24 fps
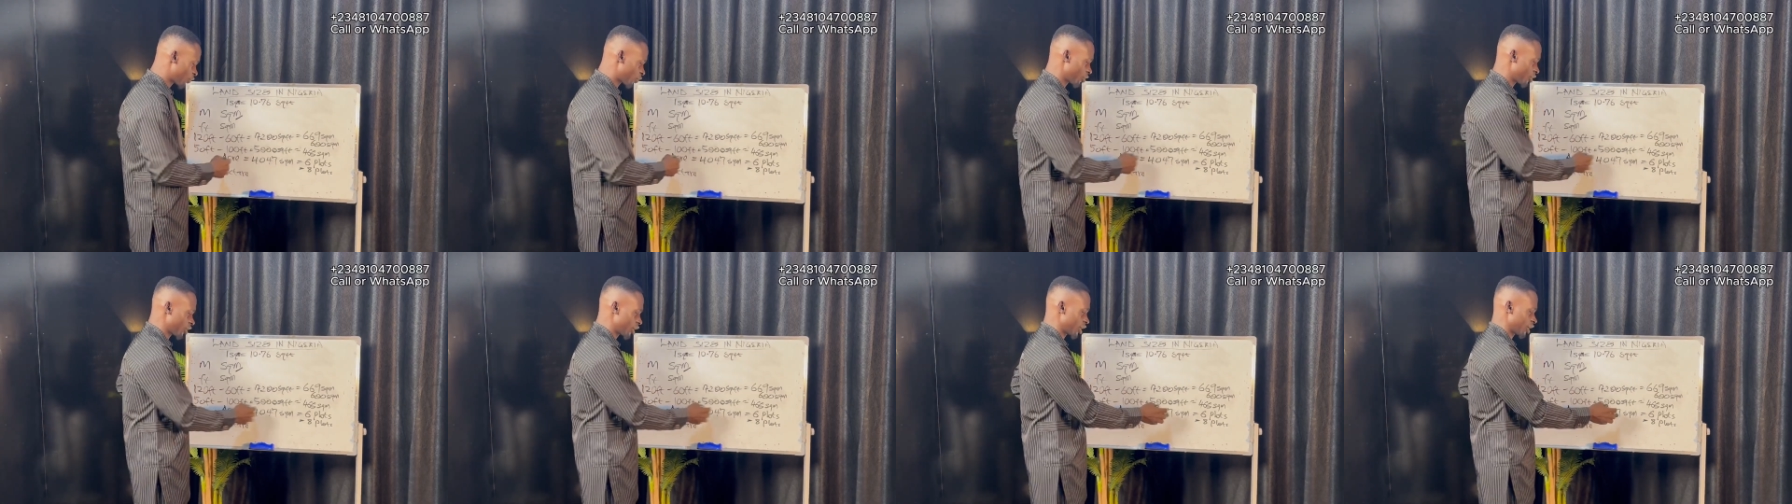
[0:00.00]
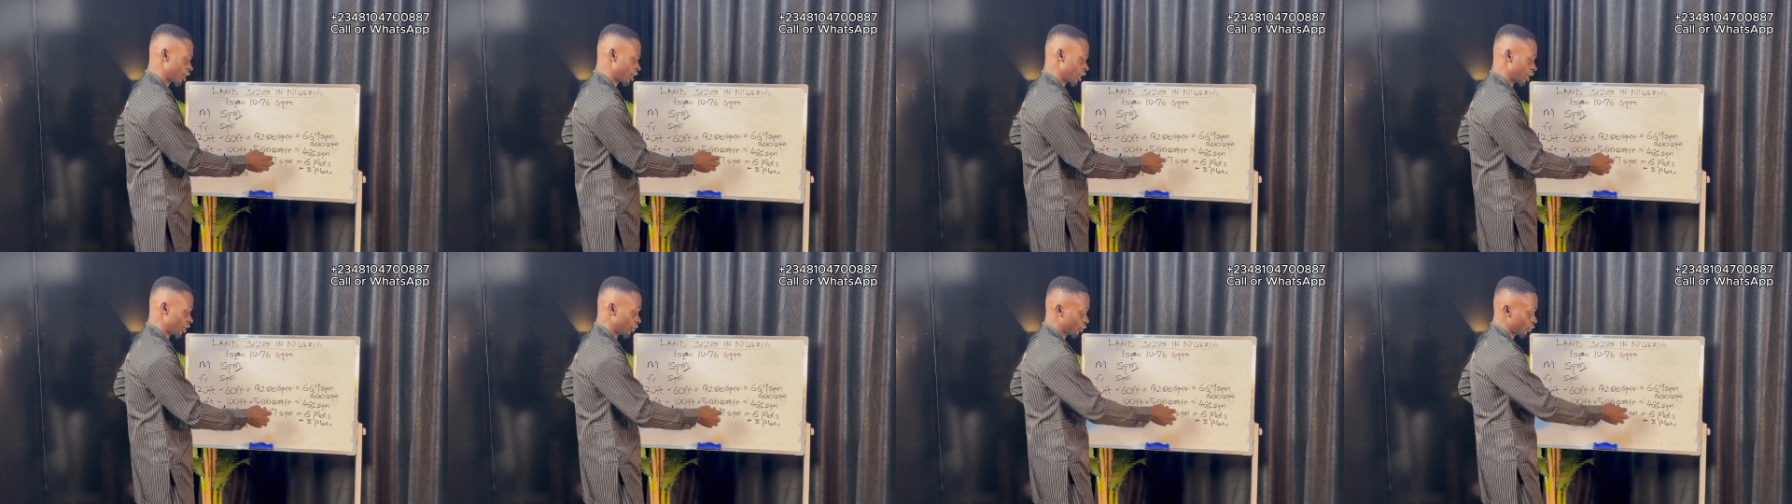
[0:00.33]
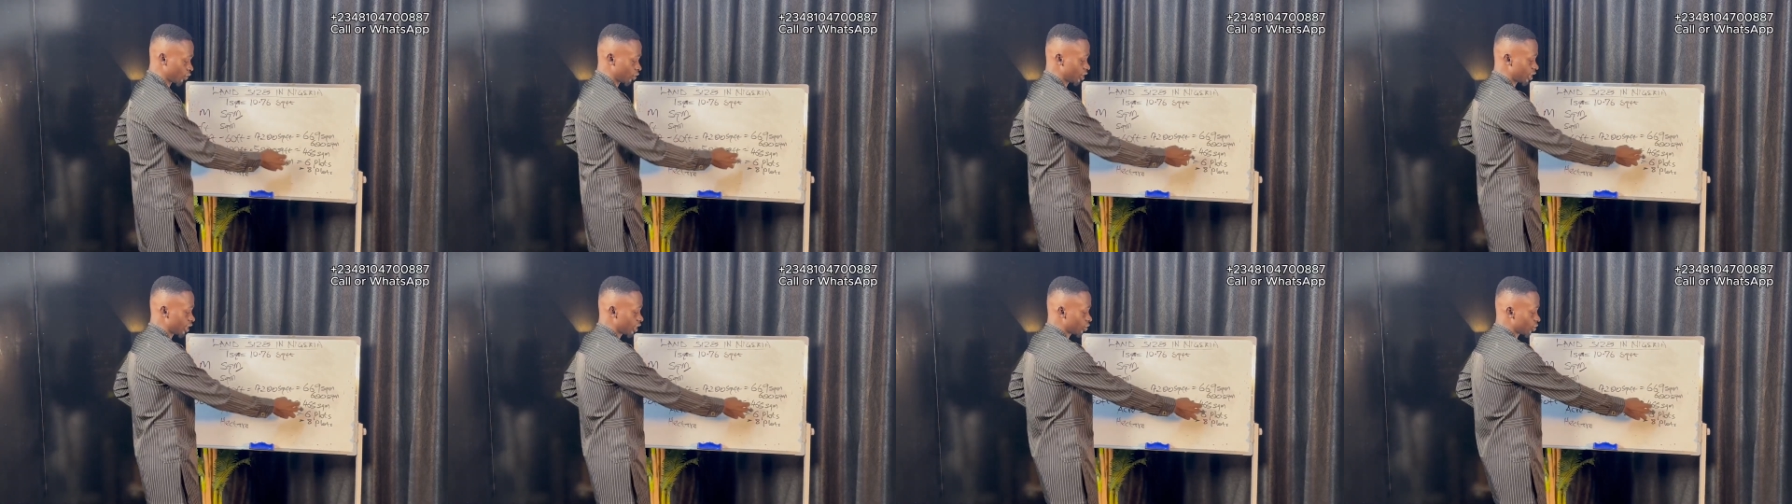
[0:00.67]
for acre
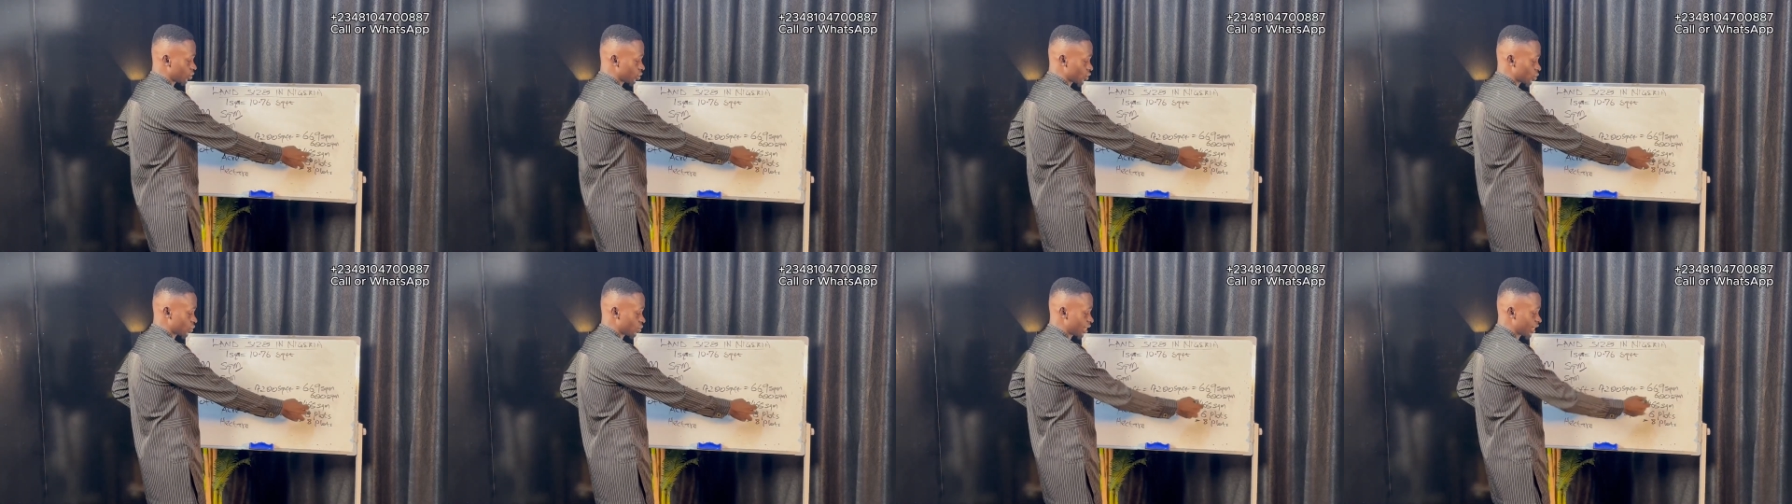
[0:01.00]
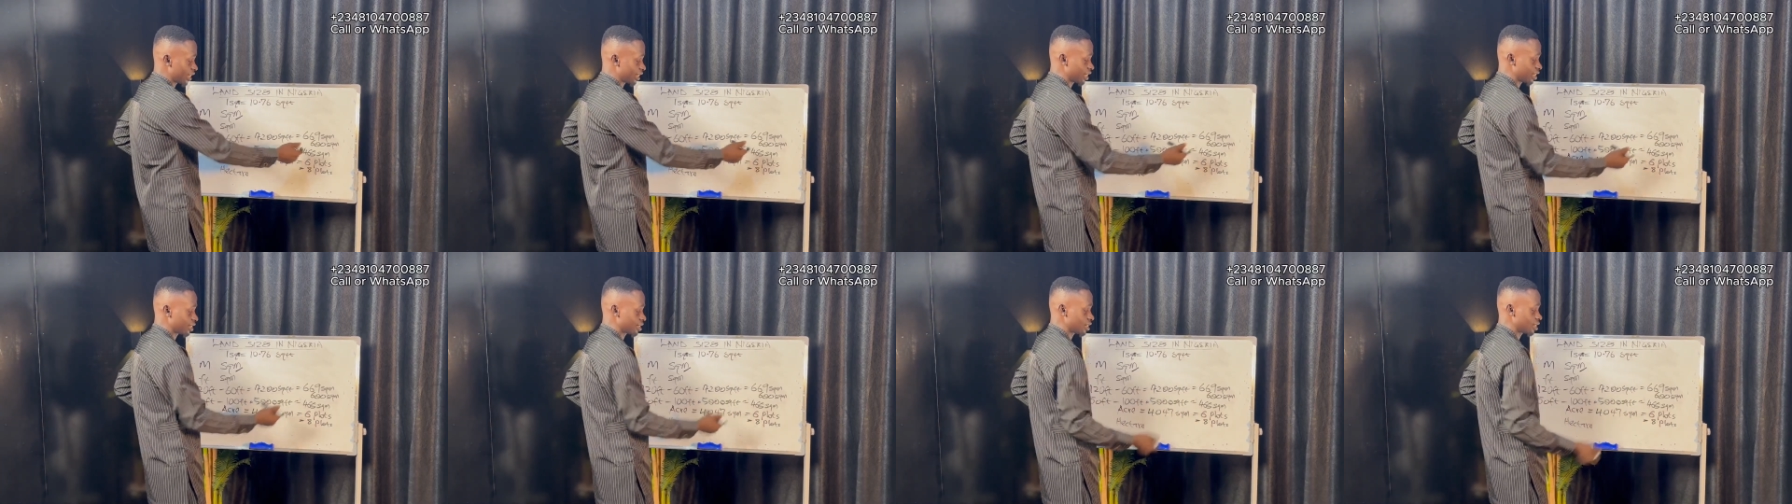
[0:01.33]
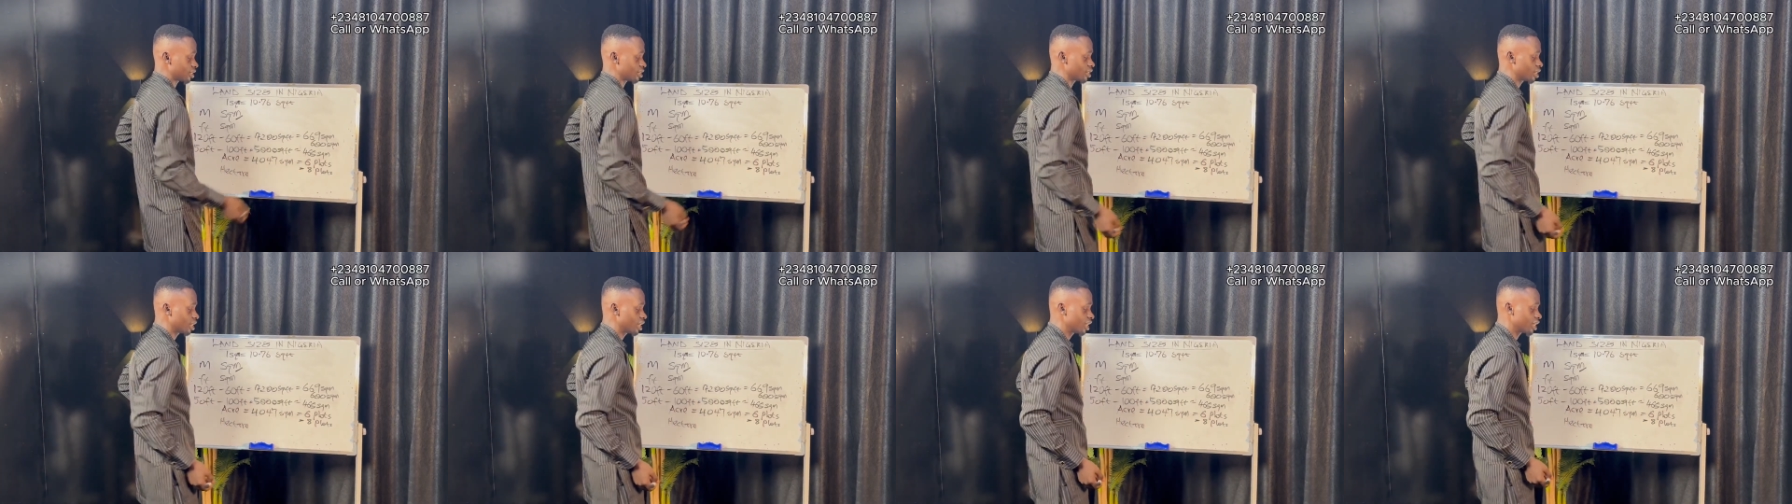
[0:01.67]
for Lagos, we are
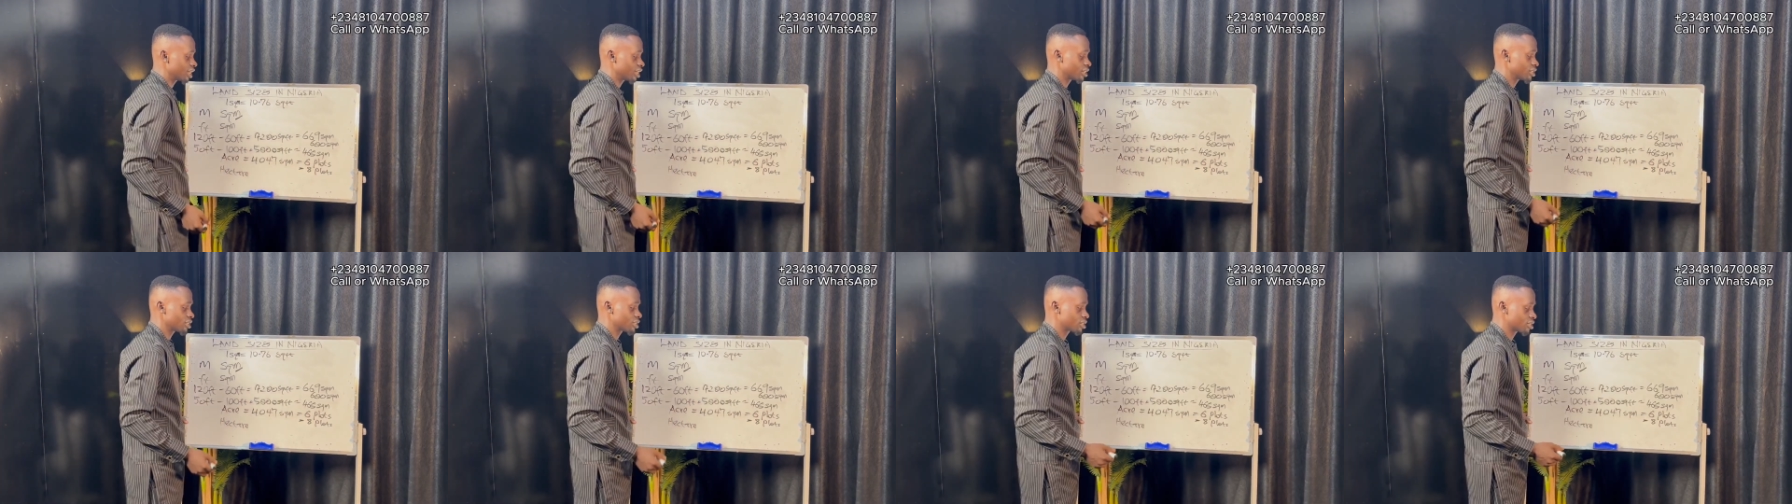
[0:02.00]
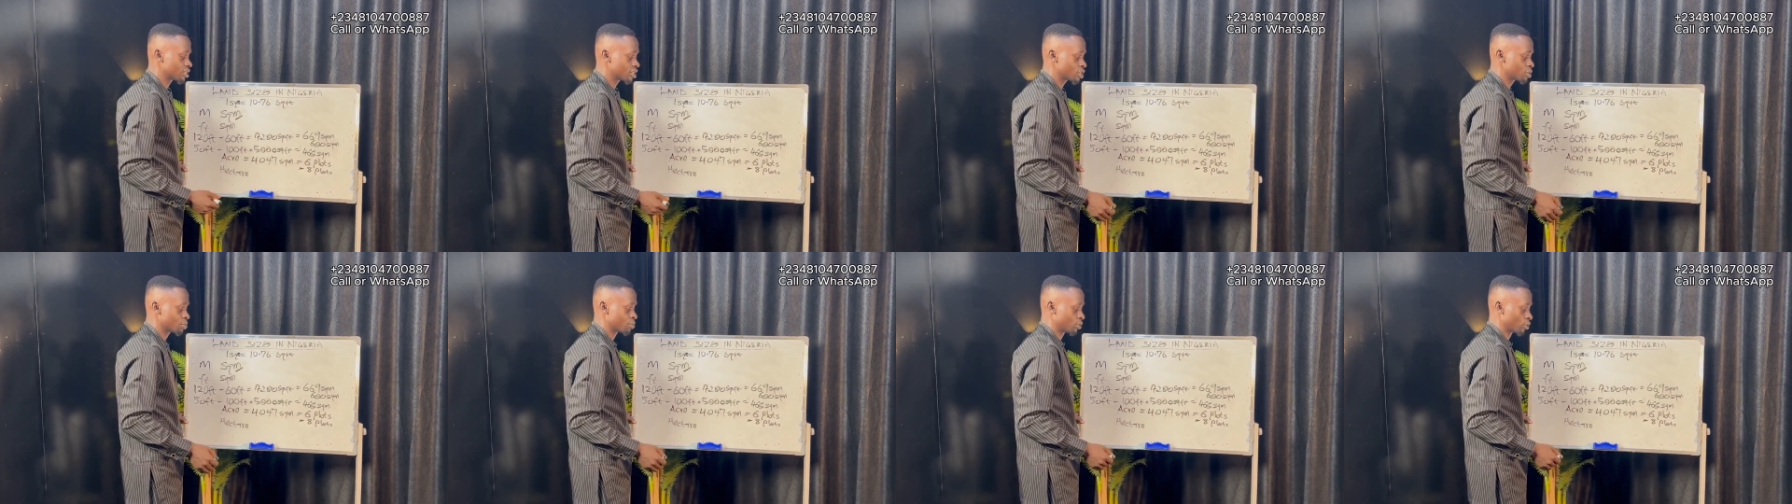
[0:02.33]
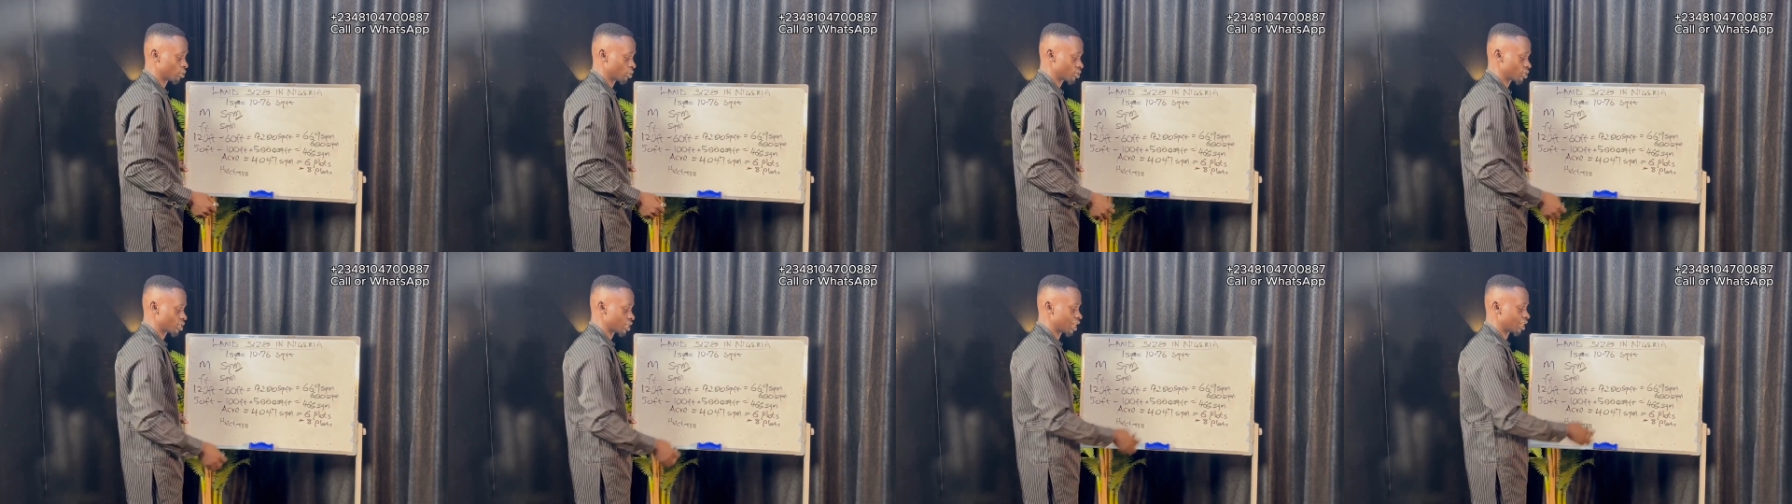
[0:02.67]
getting 6
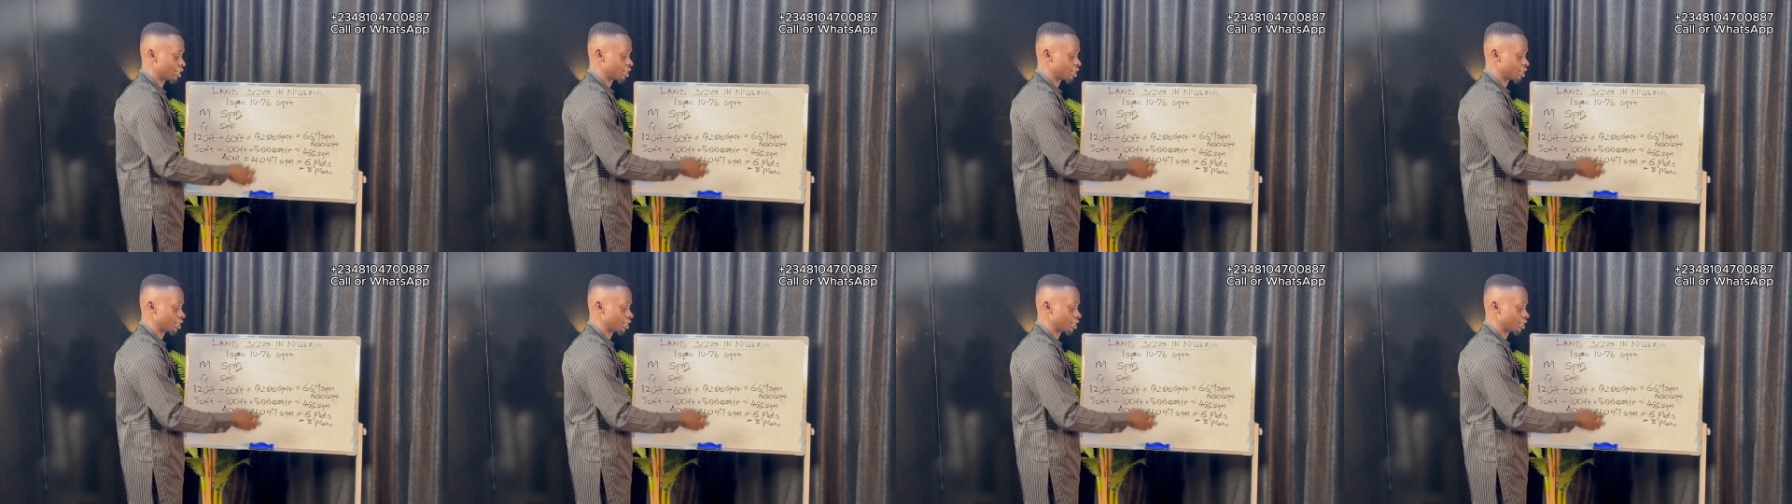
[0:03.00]
plots,